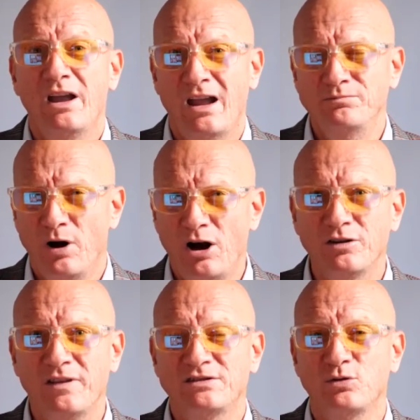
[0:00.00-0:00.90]
And part
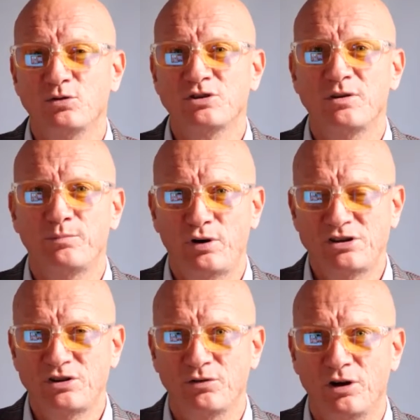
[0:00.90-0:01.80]
of that's also the
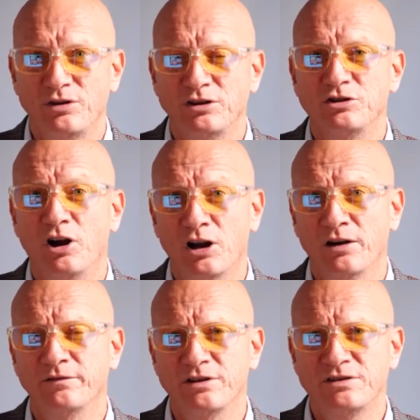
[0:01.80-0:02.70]
pressure on the
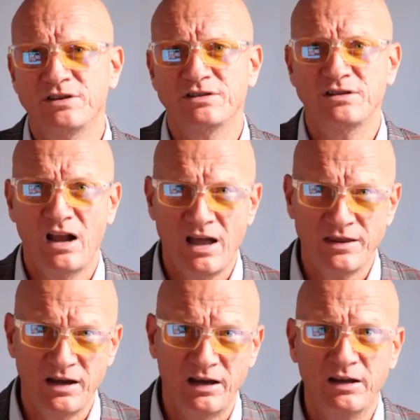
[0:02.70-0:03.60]
dollar versus
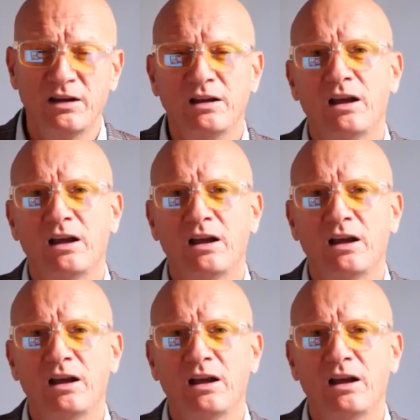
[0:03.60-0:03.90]
other